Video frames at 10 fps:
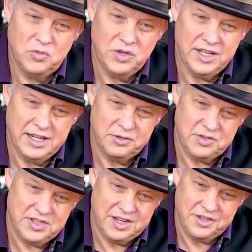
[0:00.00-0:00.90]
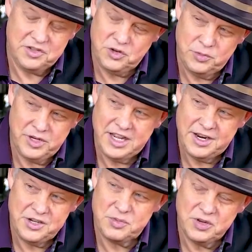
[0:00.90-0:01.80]
without sounding stupid, how
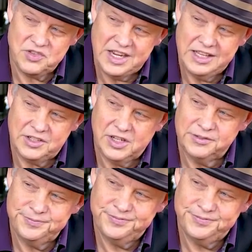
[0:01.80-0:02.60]
do you spell xylitol?